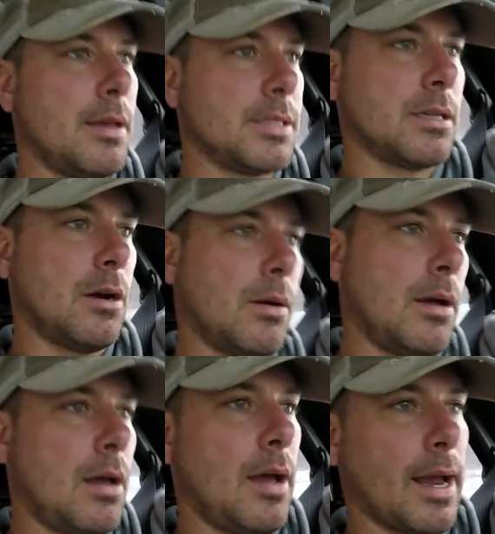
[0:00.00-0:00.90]
So
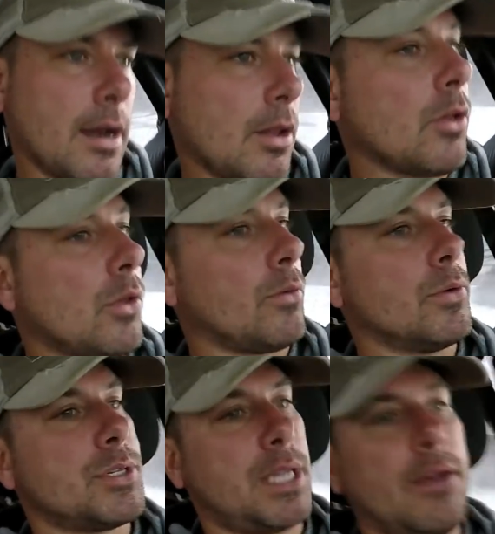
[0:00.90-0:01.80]
I got another little
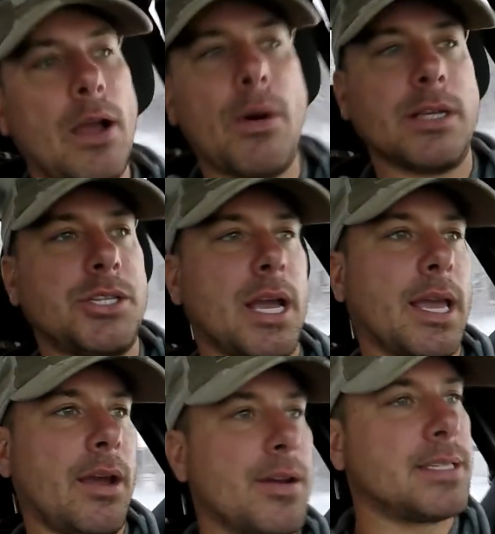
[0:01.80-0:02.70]
roost here I want to check
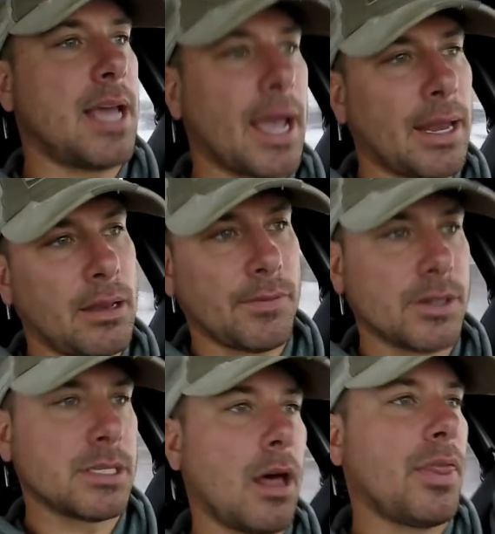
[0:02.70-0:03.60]
here in a second, and if
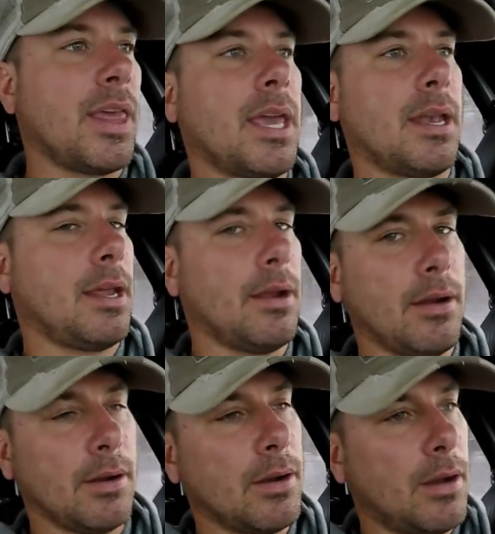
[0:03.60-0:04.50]
there's nothing in
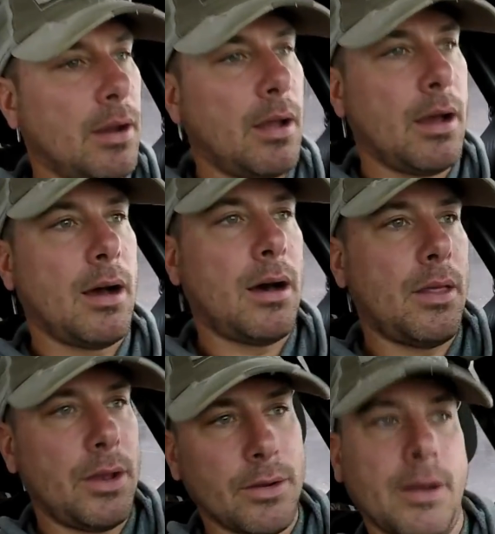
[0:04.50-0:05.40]
here,
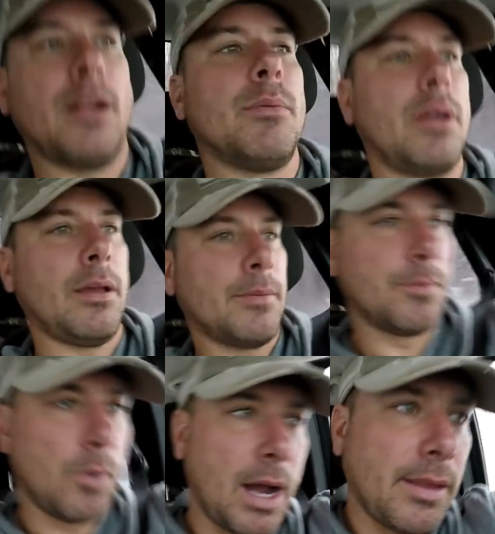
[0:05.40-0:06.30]
then you're going to hear me
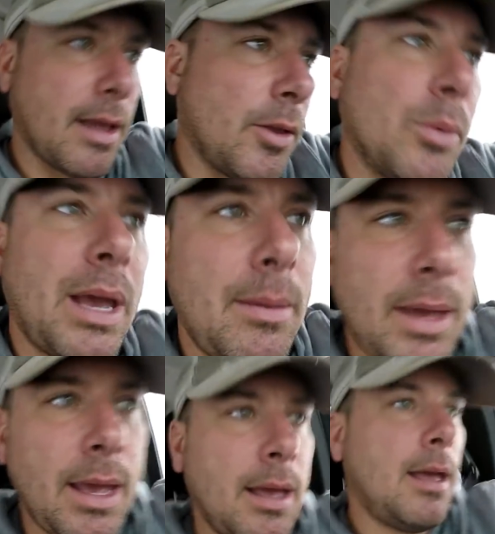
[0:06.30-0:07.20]
whine like a little
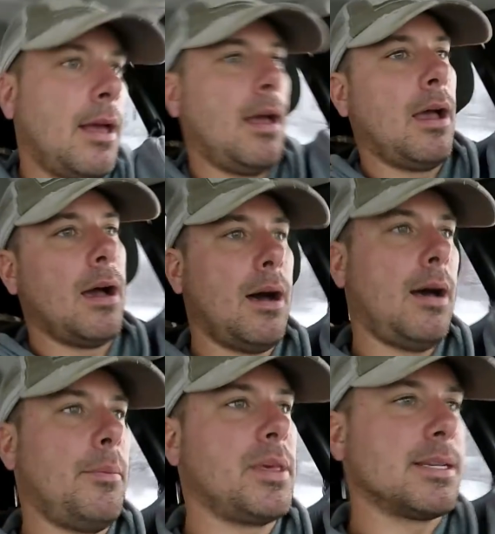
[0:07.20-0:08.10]
baby.
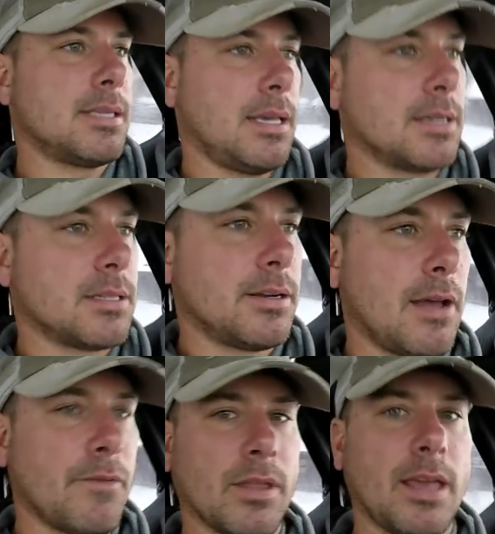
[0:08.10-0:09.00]
Because things are
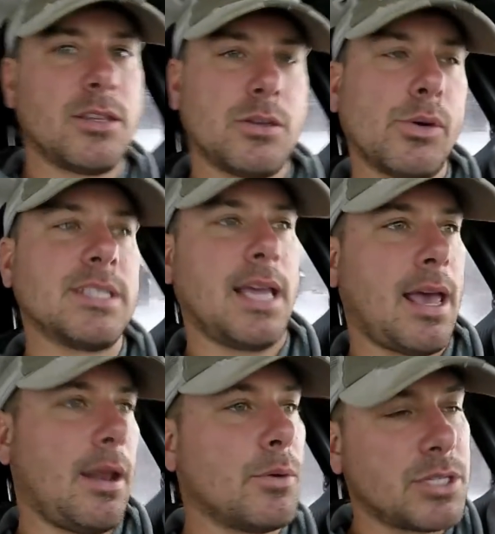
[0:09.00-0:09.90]
definitely towards the
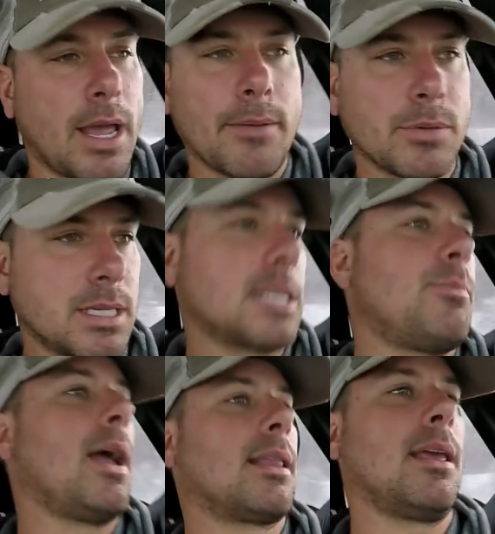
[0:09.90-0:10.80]
end, which I was
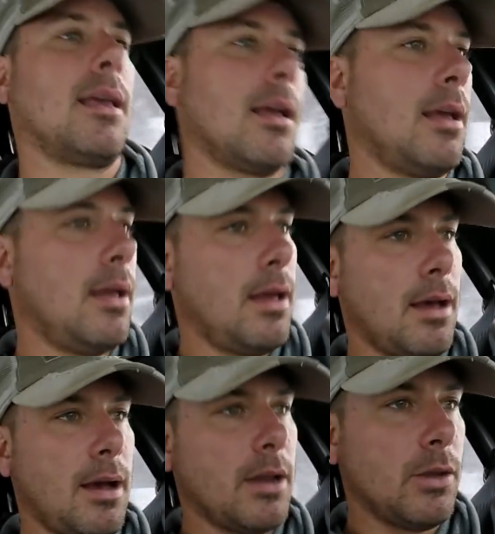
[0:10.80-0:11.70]
expecting.
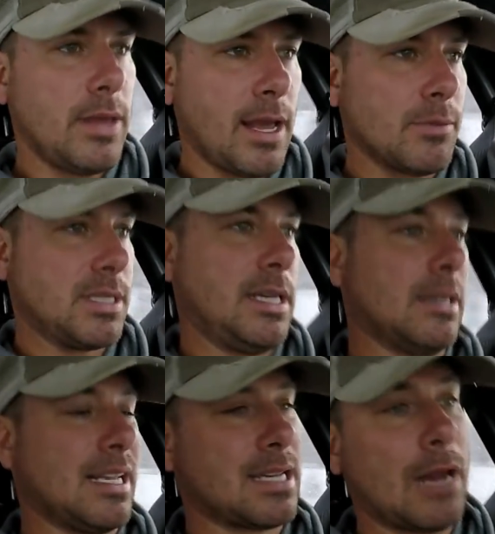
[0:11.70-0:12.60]
I knew the end was near,
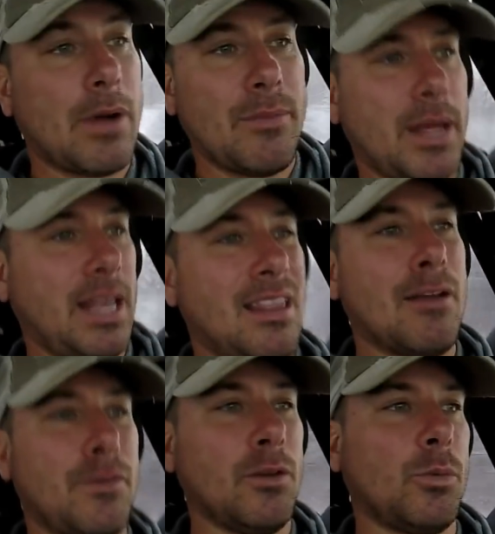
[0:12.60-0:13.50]
and that's kind of why I've been hitting
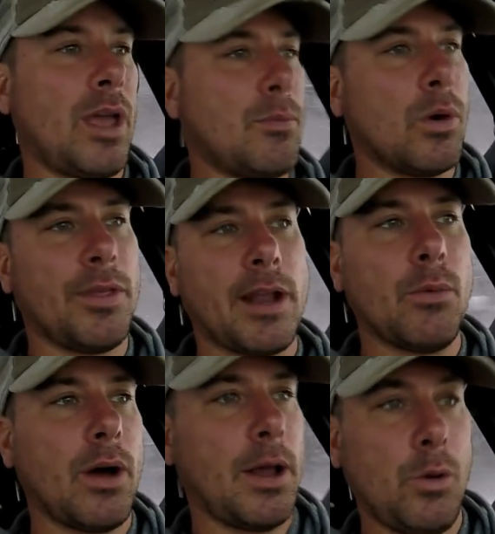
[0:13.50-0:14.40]
that field way more than
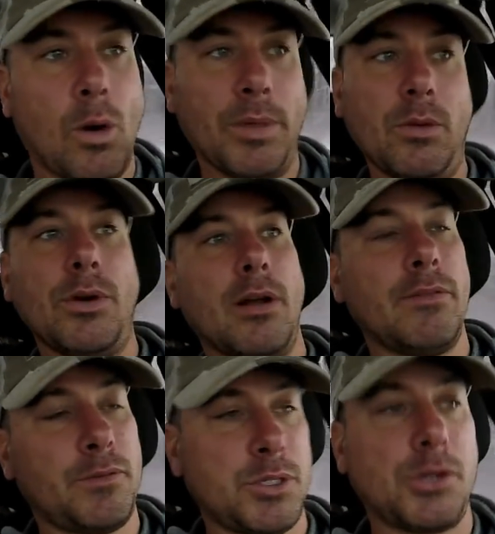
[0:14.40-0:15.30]
I normally would
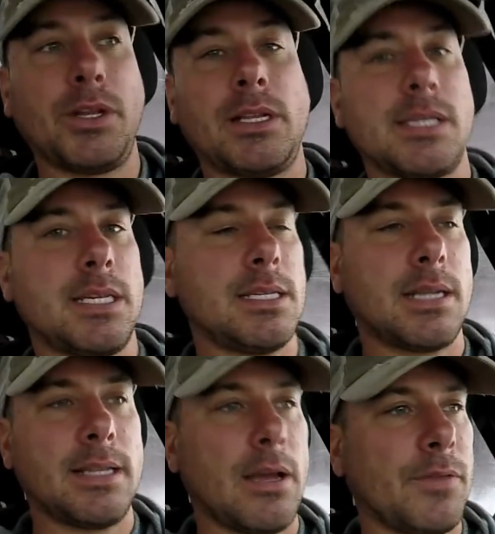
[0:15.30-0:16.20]
have. If it was early in the
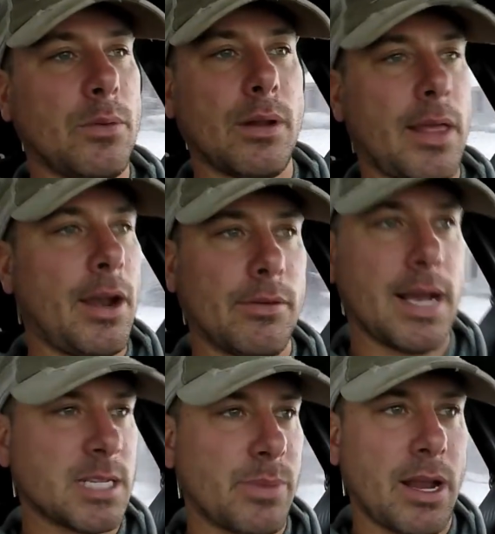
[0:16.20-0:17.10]
season, I definitely would have let it
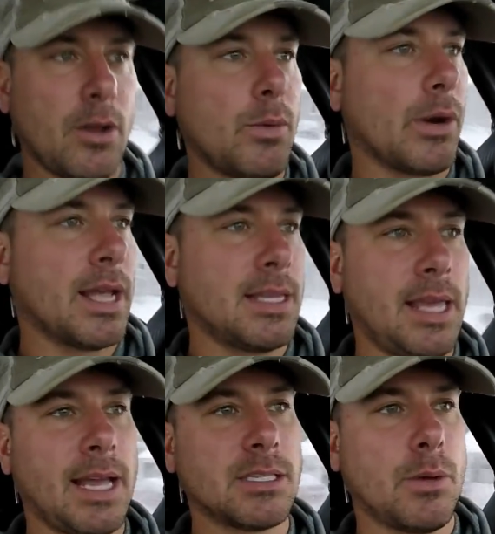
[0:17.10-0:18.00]
rest, but I knew we were getting to
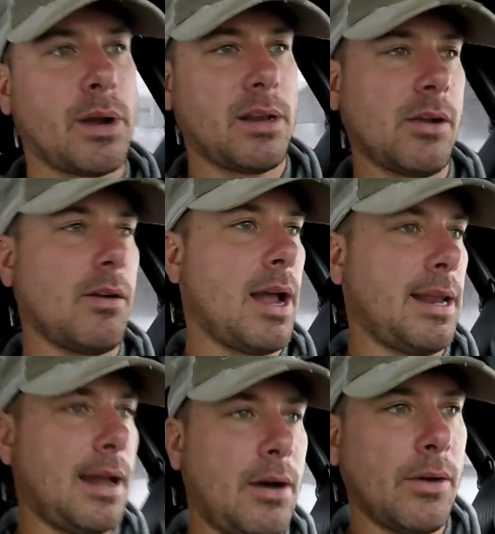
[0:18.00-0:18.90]
the end, so I wanted to grind
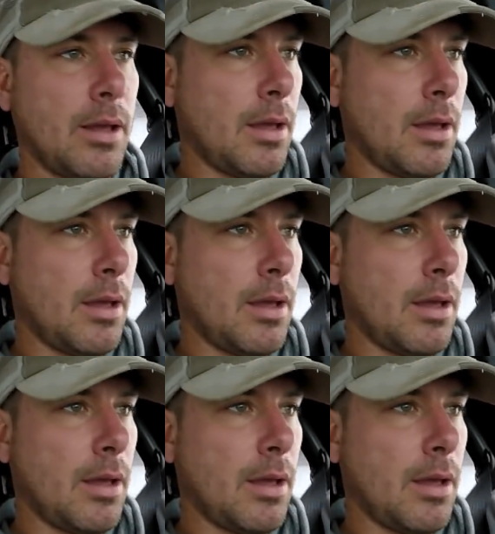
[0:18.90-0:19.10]
it out